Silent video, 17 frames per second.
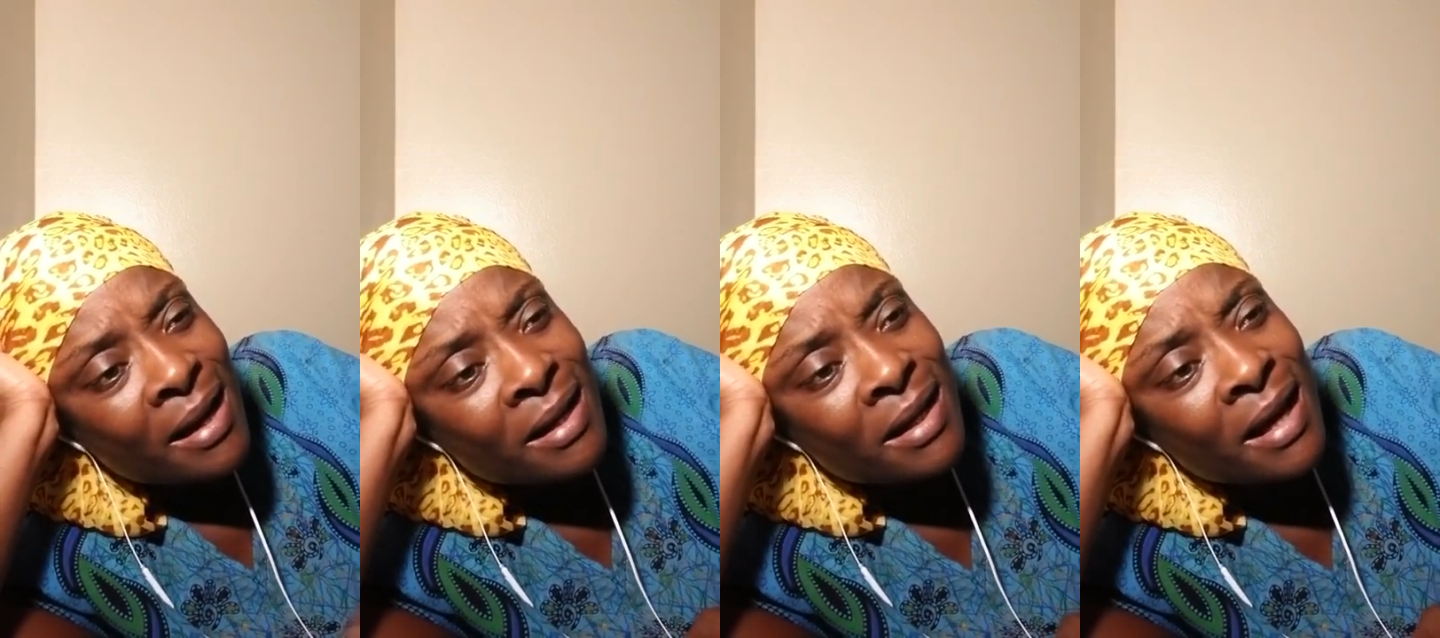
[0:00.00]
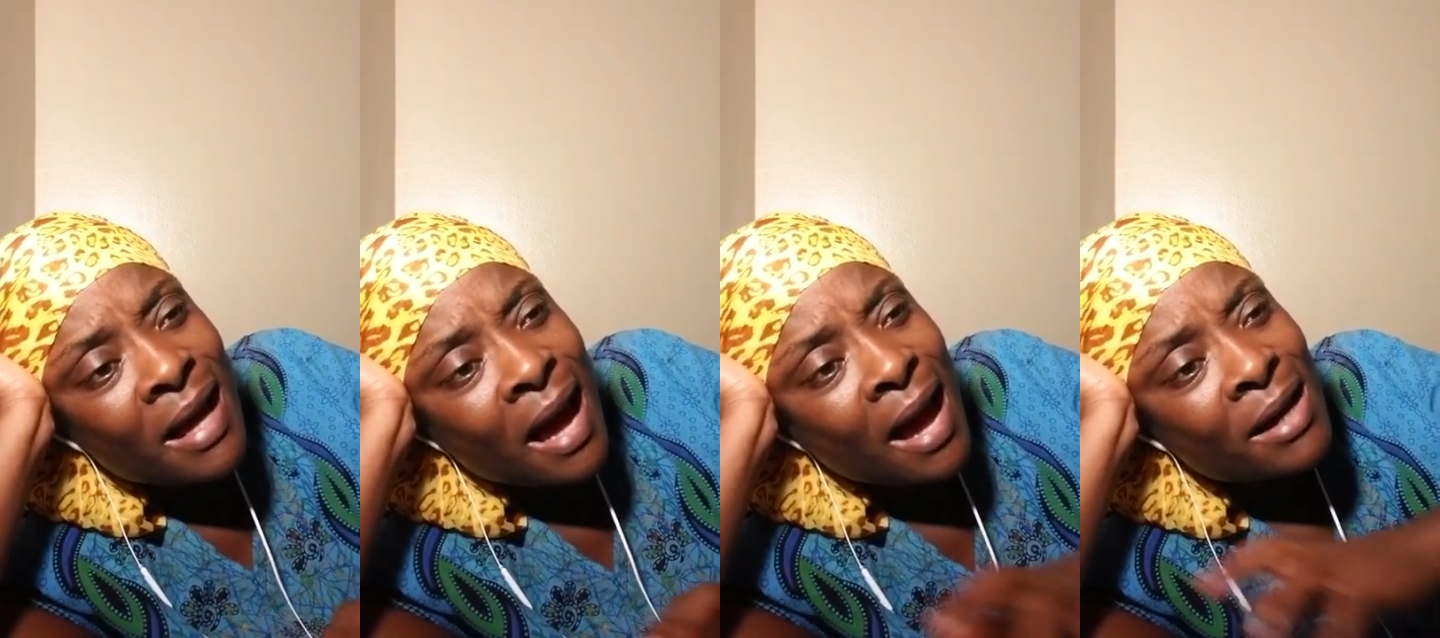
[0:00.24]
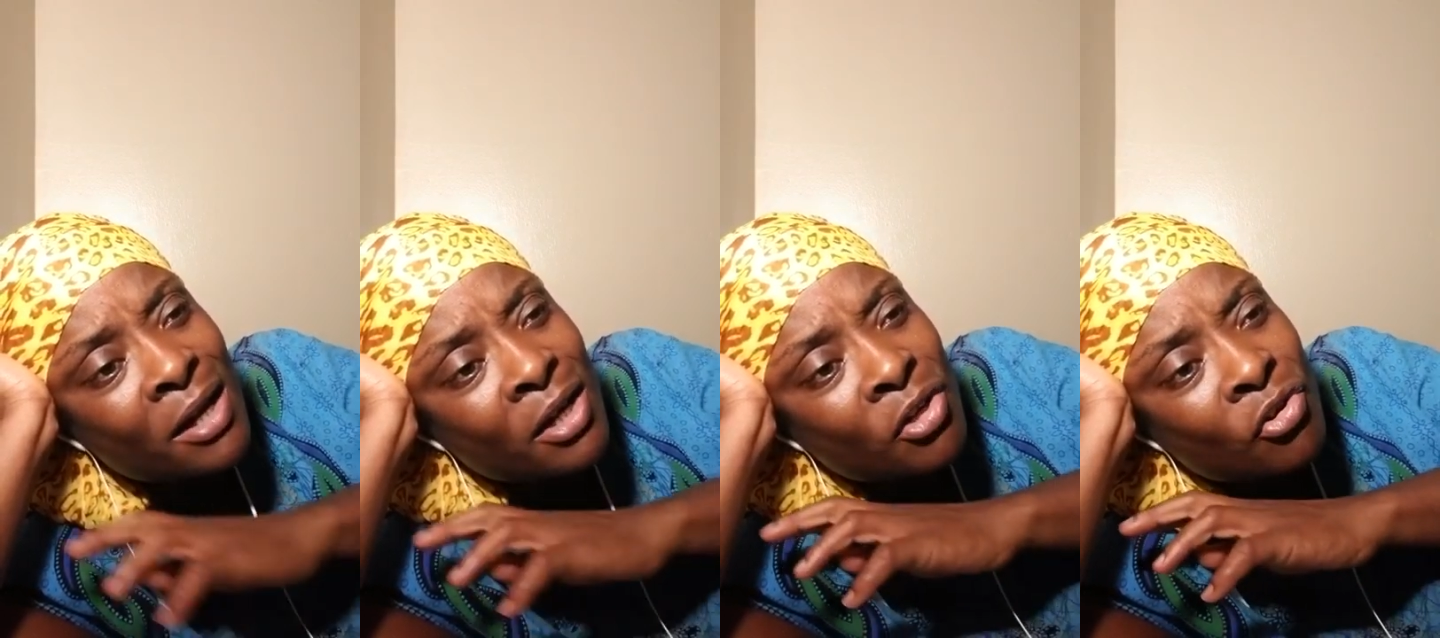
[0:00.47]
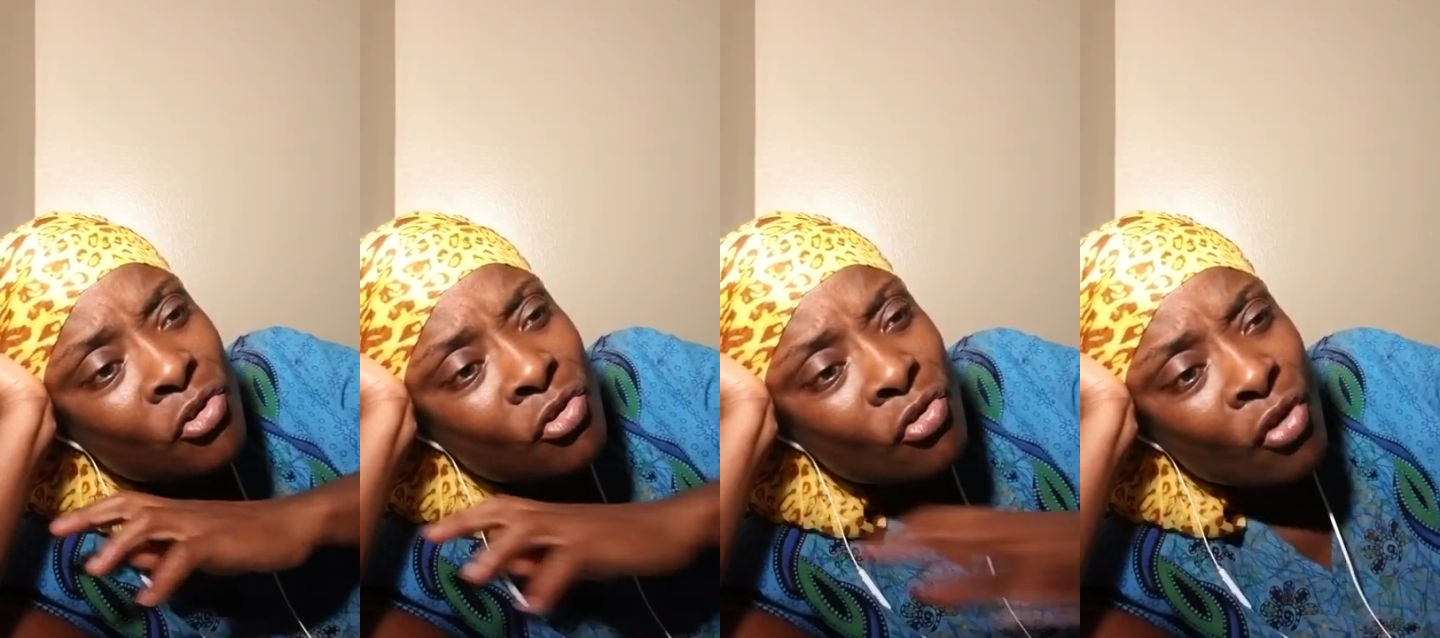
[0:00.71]
ain't got
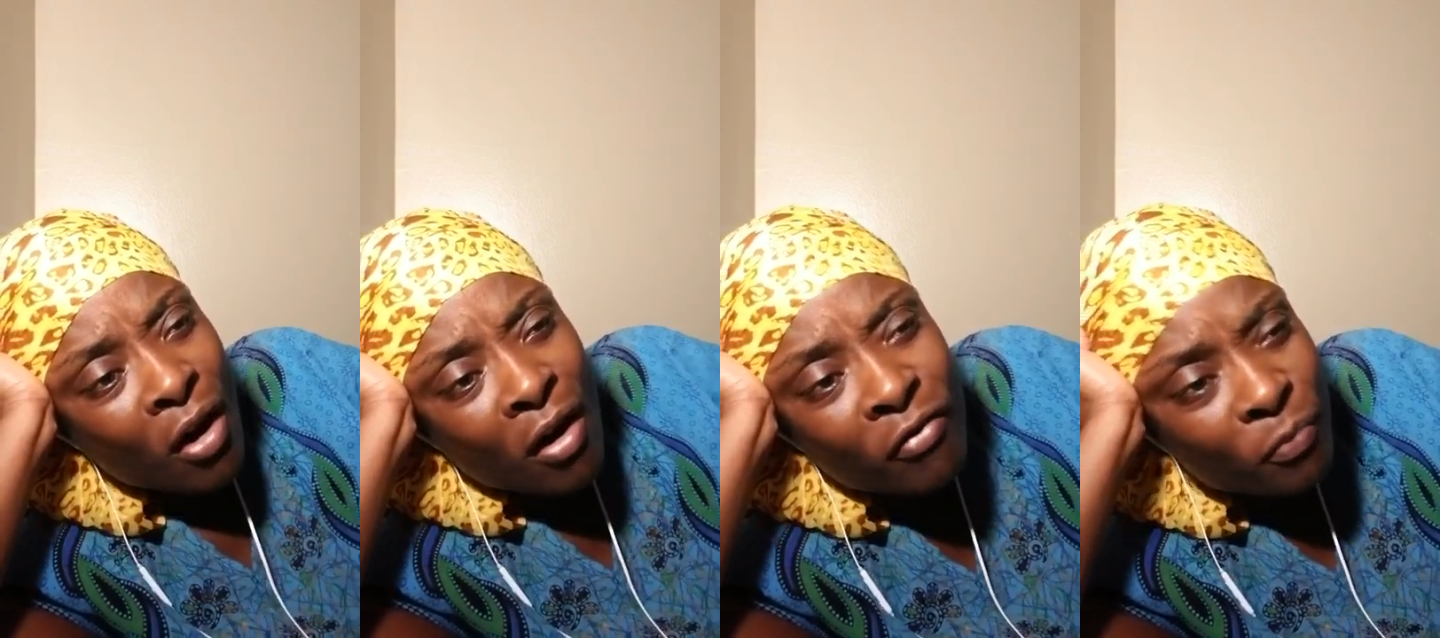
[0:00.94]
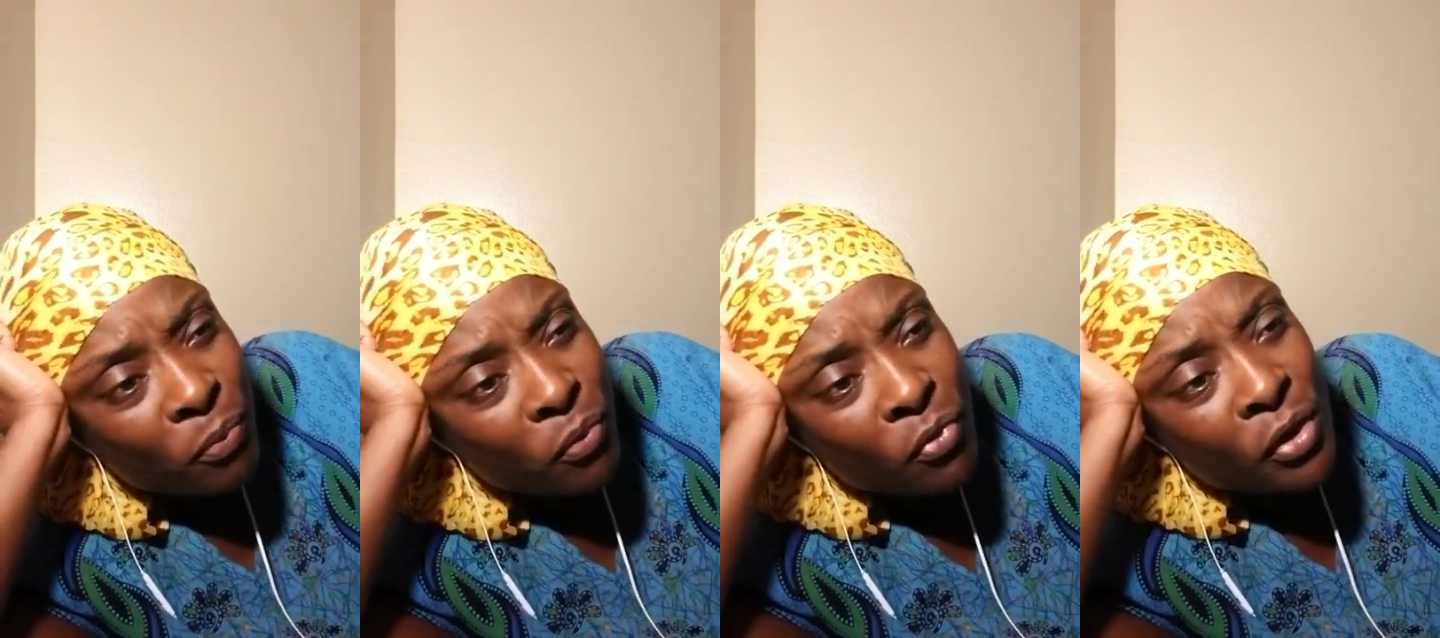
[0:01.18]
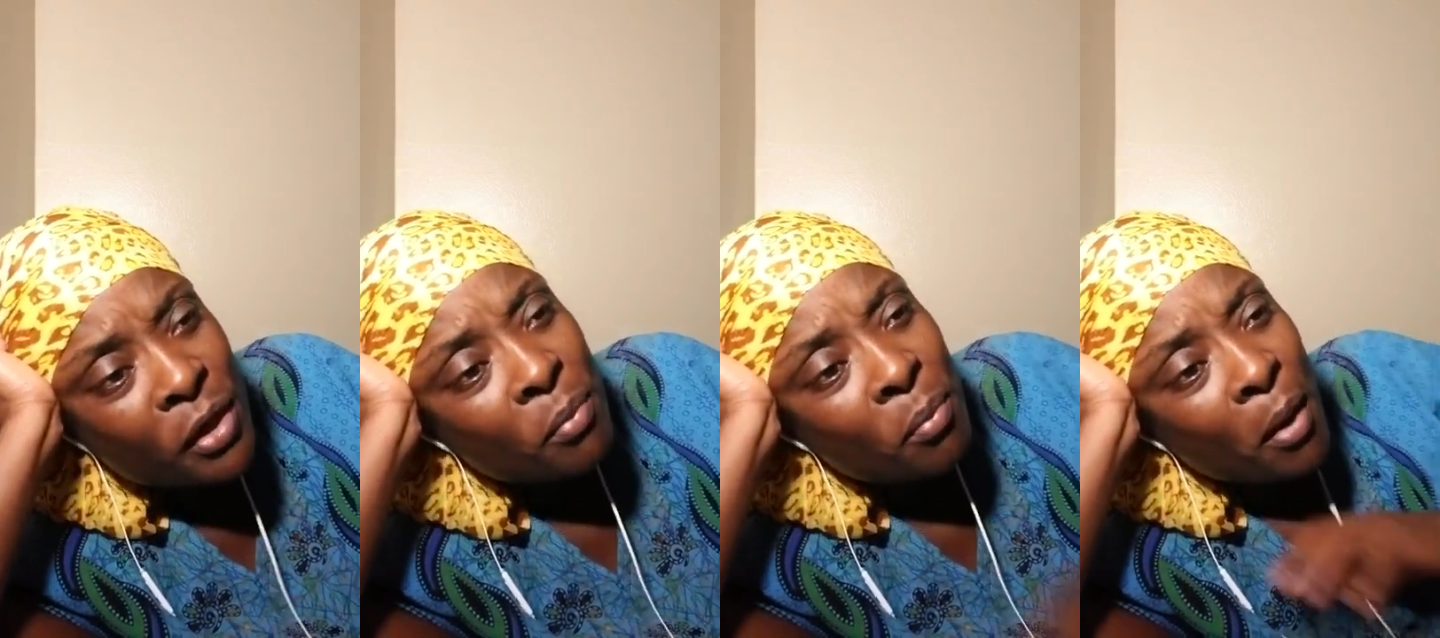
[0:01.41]
enough booty.